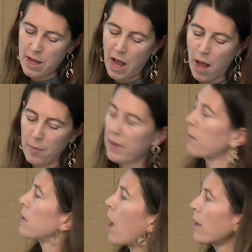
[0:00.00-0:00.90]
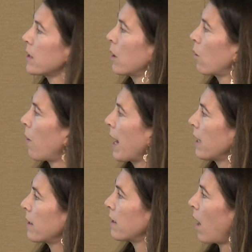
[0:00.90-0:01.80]
um, it was also
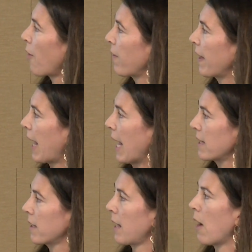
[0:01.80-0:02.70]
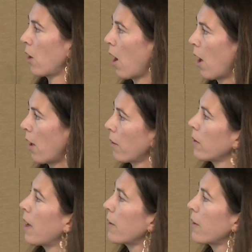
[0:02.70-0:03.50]
quite often the case that alcohol,